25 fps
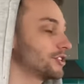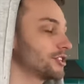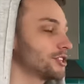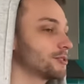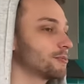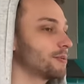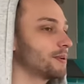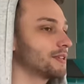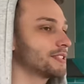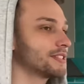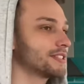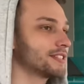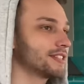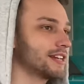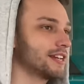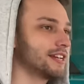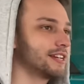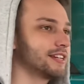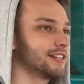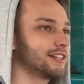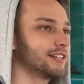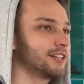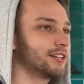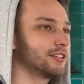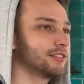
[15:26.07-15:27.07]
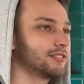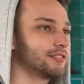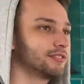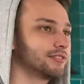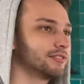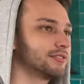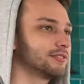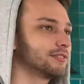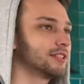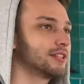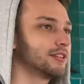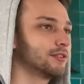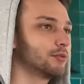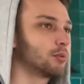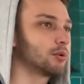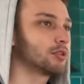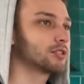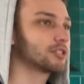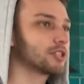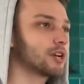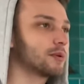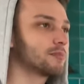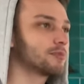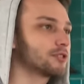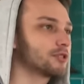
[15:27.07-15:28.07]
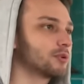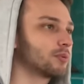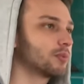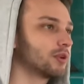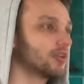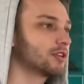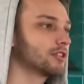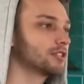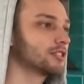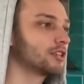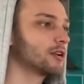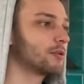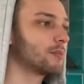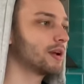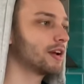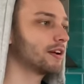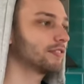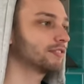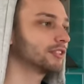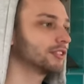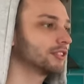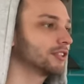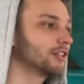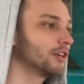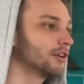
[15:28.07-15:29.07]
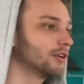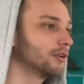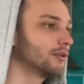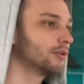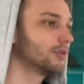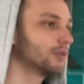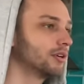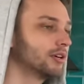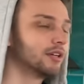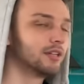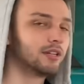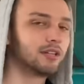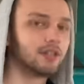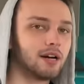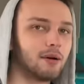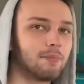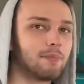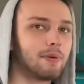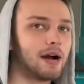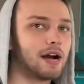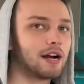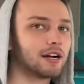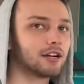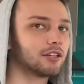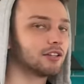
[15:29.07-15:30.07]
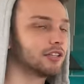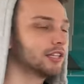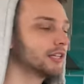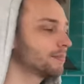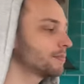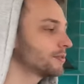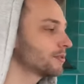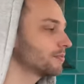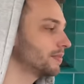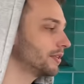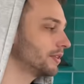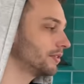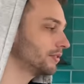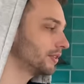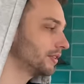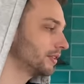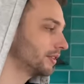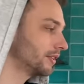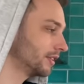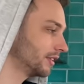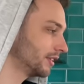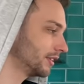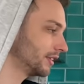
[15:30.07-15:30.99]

I was just about to say, you know, worst comes to worst and we have to go apocalypse mode.